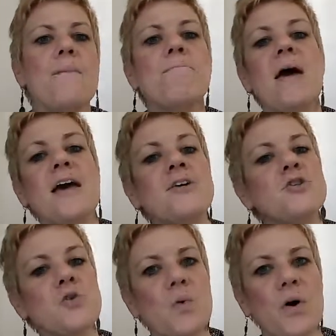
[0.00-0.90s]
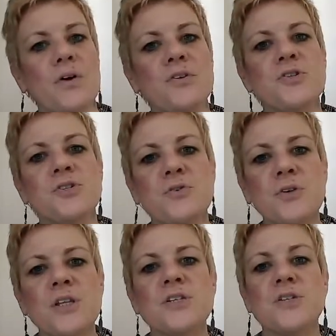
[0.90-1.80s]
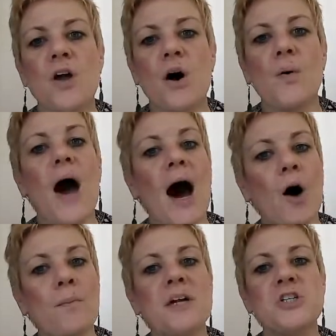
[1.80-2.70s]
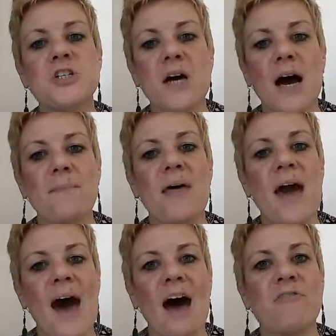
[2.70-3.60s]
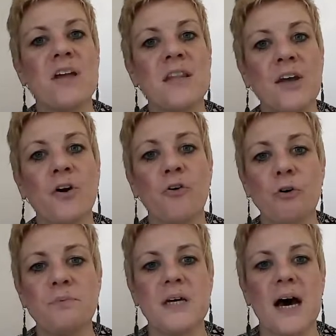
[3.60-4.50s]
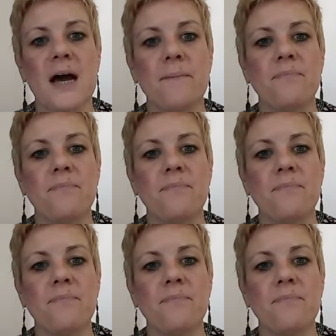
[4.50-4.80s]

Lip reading: Make sure the students know how much time they have in their group time.